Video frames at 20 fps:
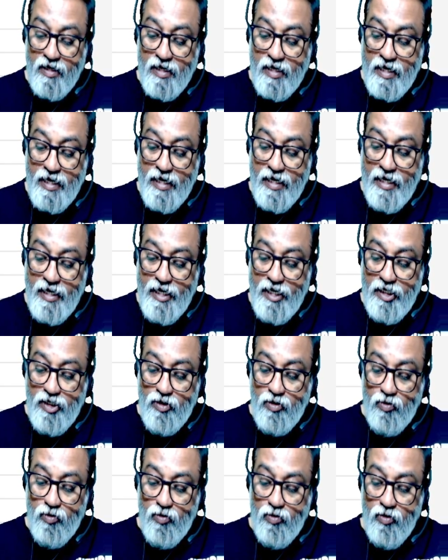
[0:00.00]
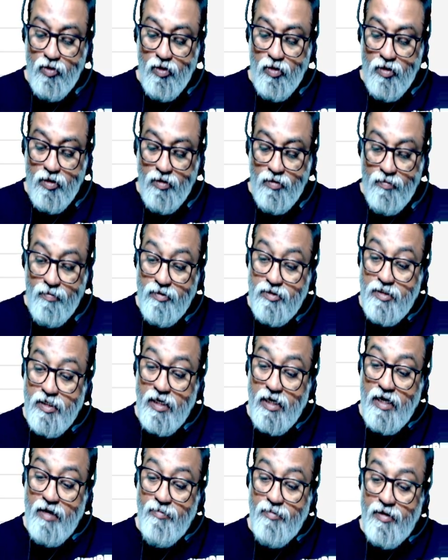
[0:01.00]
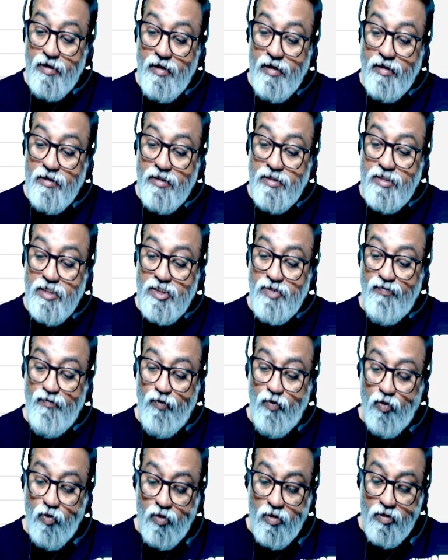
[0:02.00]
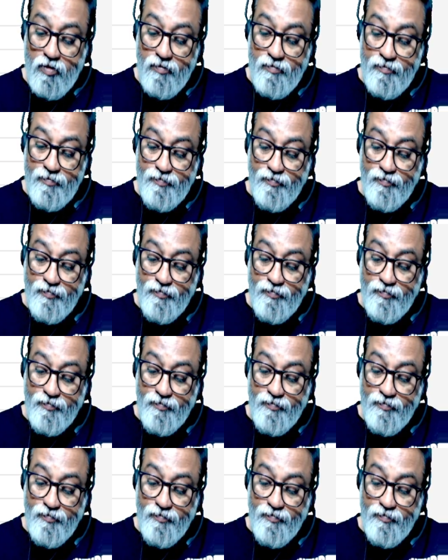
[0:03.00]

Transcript: k into, this is 4